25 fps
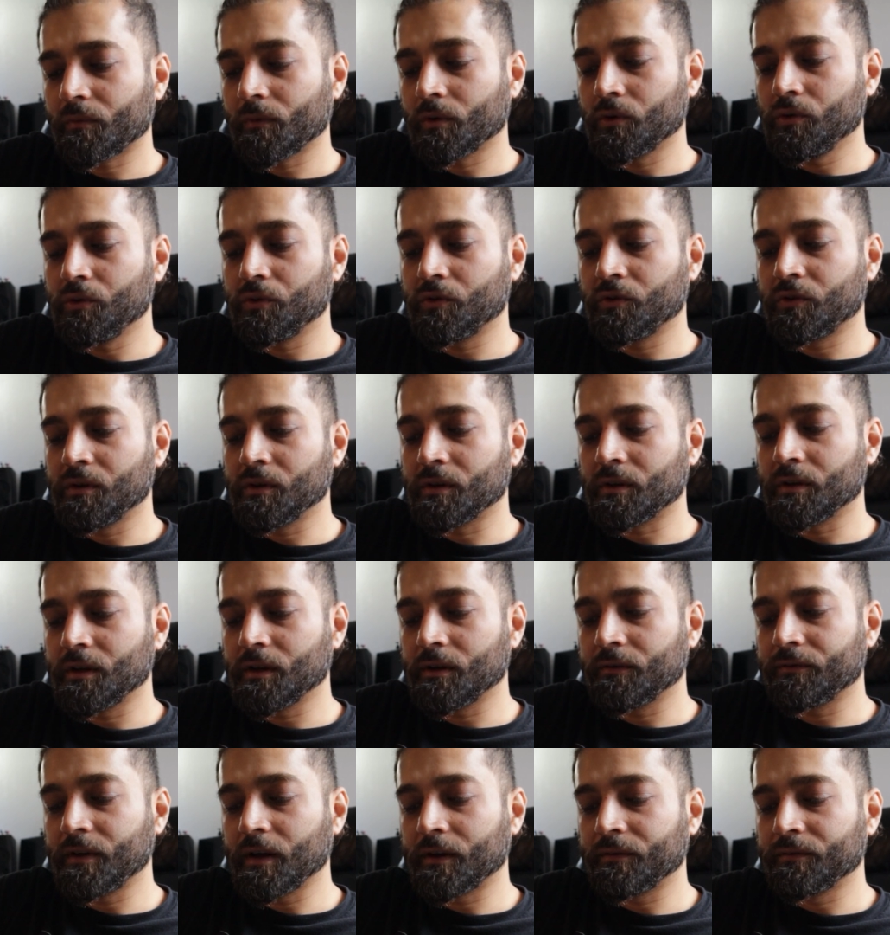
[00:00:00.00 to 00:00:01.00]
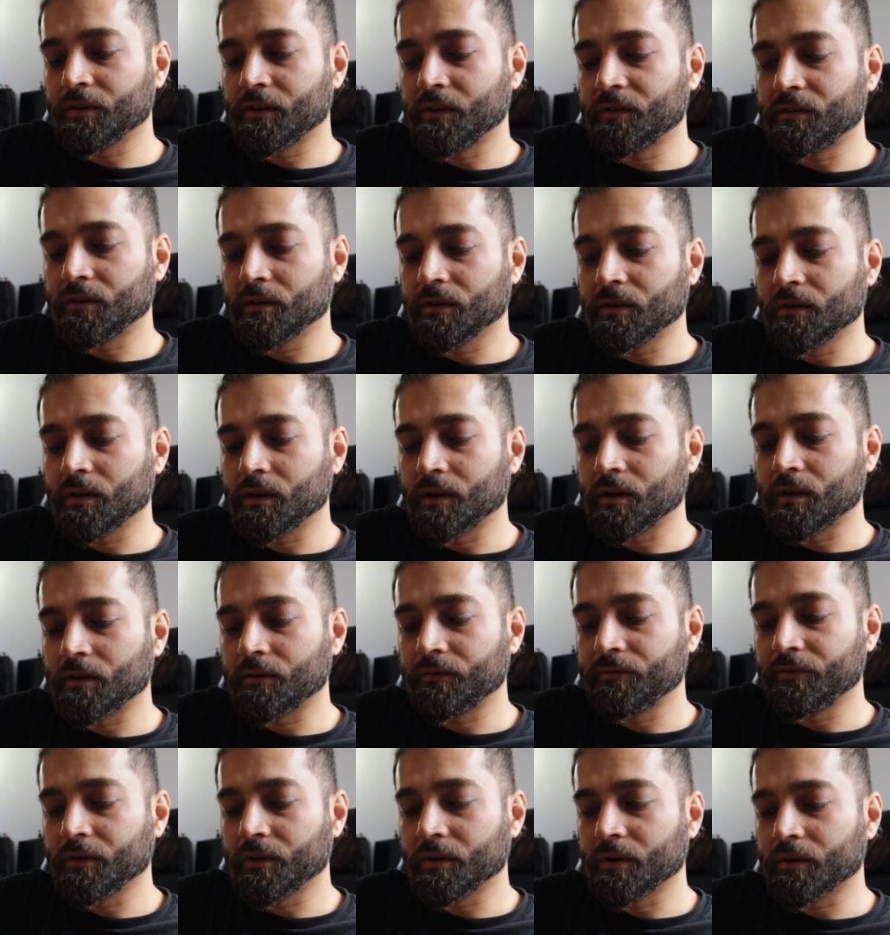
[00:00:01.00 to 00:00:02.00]
you definitely still
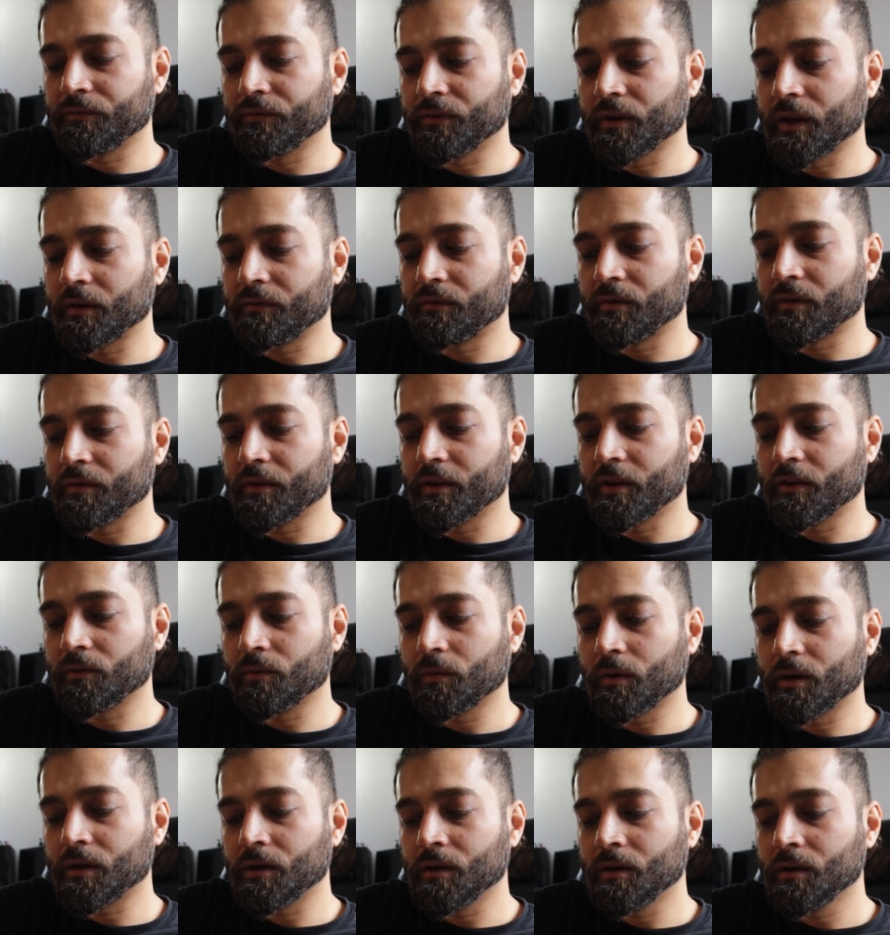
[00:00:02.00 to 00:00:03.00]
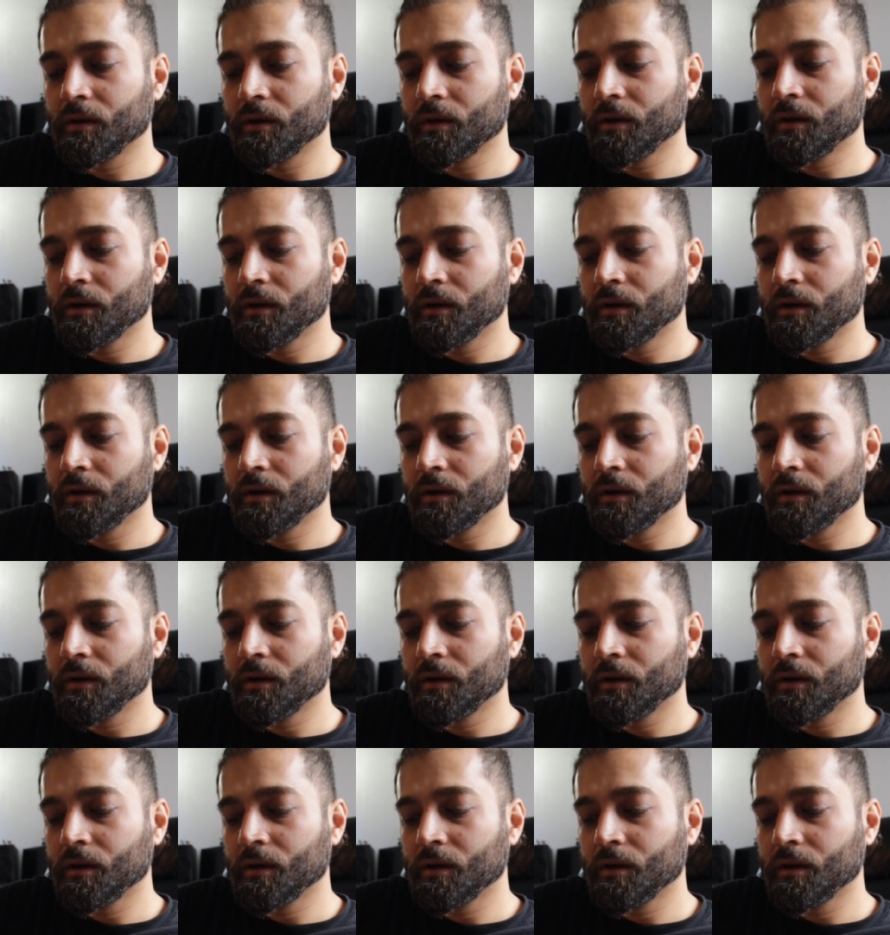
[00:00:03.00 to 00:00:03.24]
feel the flavor of this one.